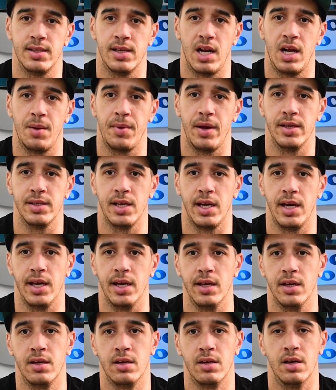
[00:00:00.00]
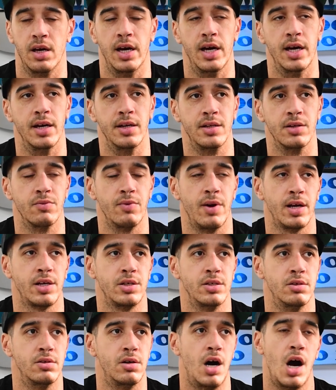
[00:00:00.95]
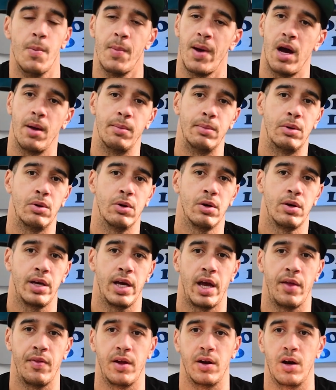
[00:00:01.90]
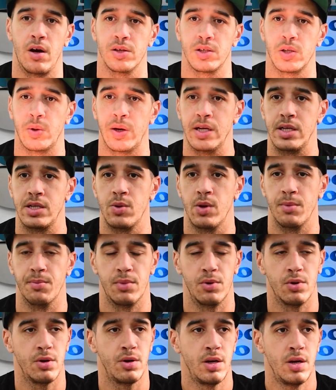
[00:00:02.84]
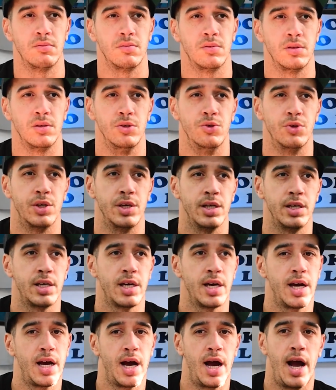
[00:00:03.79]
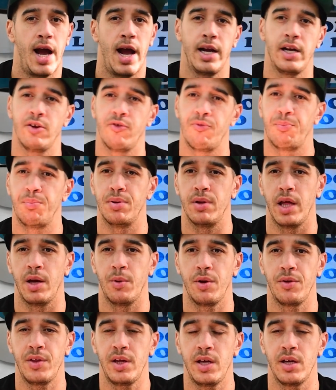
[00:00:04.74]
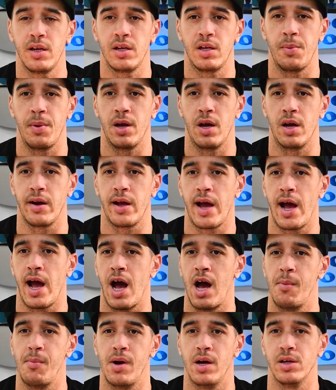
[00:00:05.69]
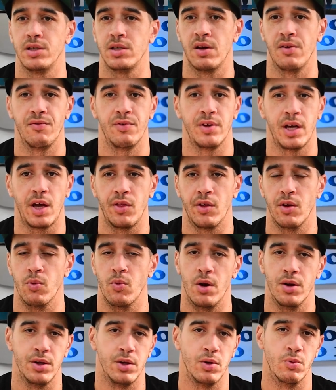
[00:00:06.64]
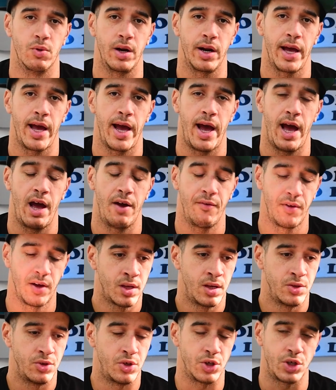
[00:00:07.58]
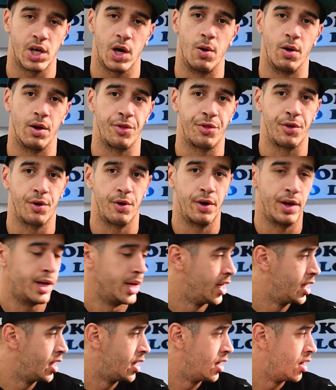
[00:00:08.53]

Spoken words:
set up as a directional all-mountain board and then also a twin board. You can kind of play with it depending on how much of either one you want to have. Just going through it,